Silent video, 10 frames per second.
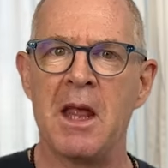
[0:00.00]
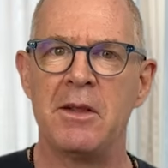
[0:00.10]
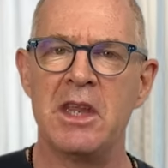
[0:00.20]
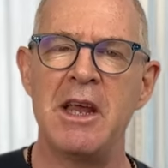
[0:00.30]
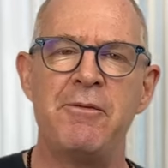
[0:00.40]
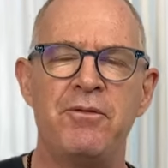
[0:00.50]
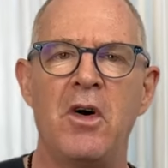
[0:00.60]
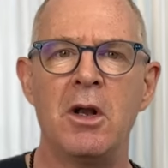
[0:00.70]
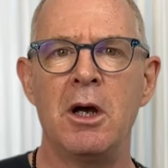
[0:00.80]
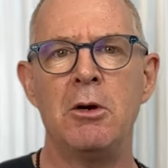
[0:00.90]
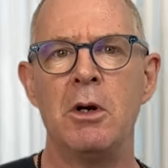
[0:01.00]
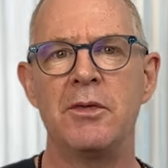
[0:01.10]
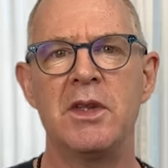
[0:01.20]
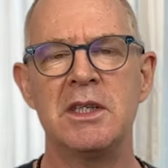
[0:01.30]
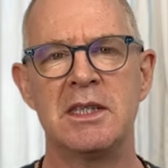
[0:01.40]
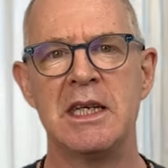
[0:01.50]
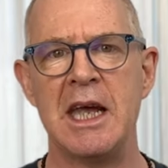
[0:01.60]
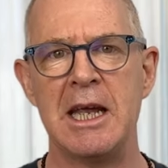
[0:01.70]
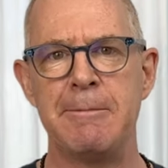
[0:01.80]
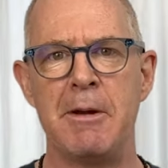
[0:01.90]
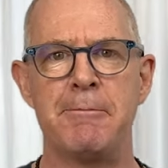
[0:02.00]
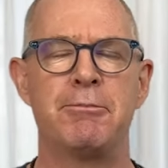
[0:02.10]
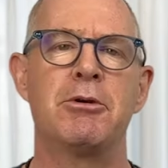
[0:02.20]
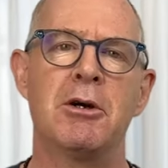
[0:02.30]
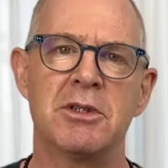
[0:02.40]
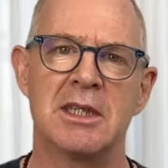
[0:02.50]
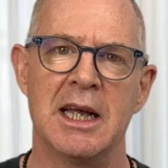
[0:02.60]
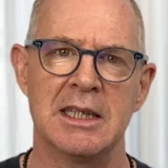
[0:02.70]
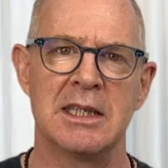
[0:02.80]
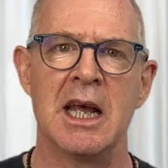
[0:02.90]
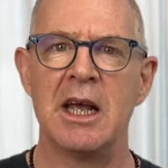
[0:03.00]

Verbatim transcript: They follow the same process.